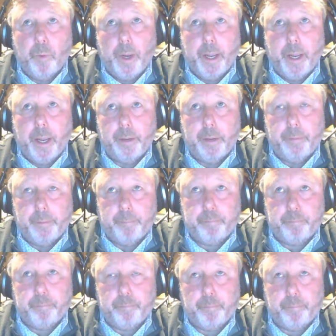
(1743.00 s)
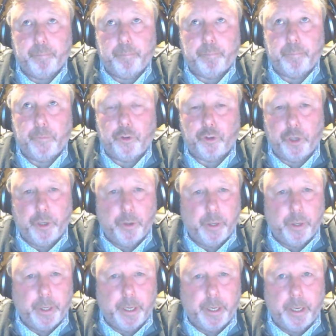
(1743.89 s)
where
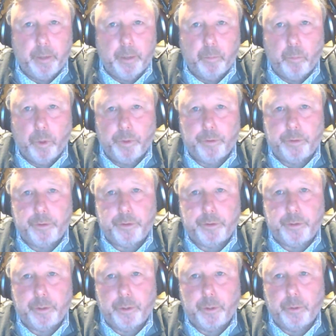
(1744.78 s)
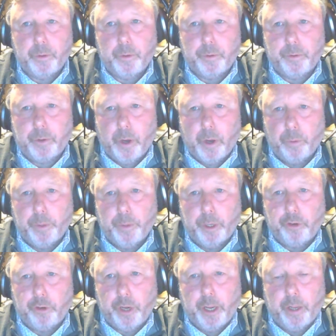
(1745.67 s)
she or he wants to hold
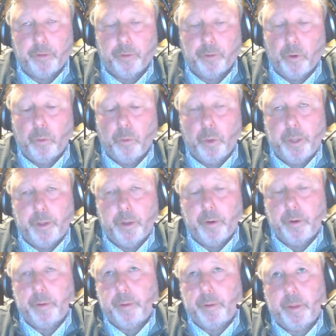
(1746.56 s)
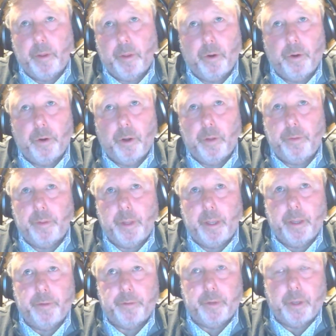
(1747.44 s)
their shares, or whether or not
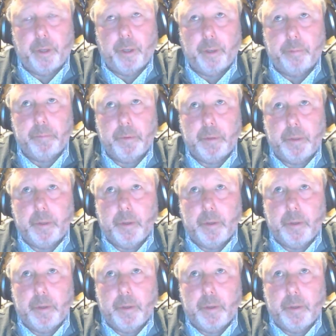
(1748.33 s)
there's a